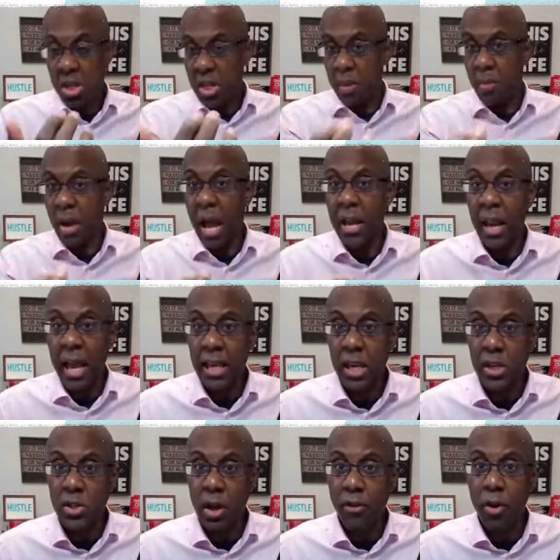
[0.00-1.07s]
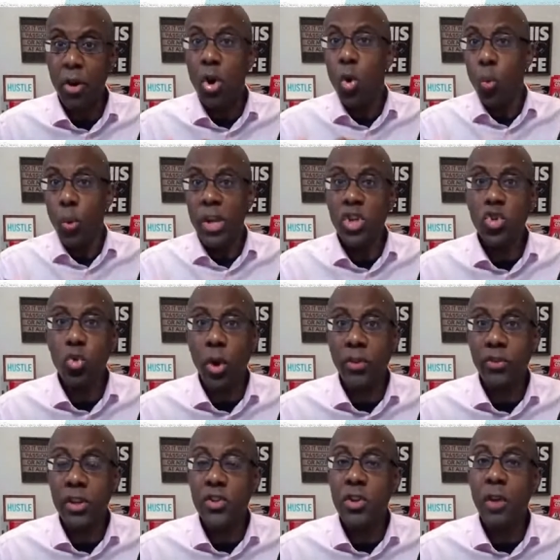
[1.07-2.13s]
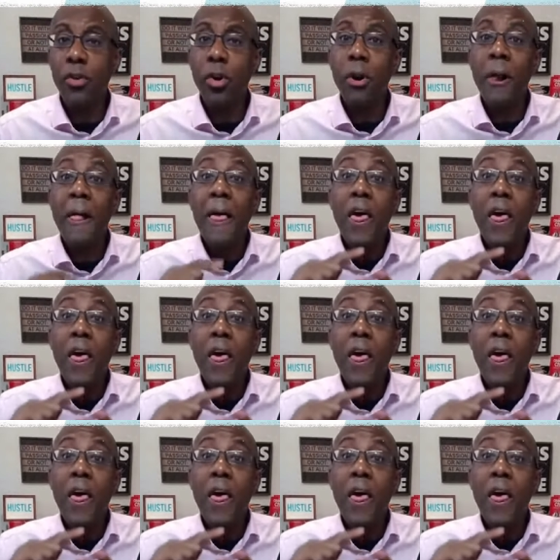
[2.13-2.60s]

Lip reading: Kim and I like each other. We trust each other.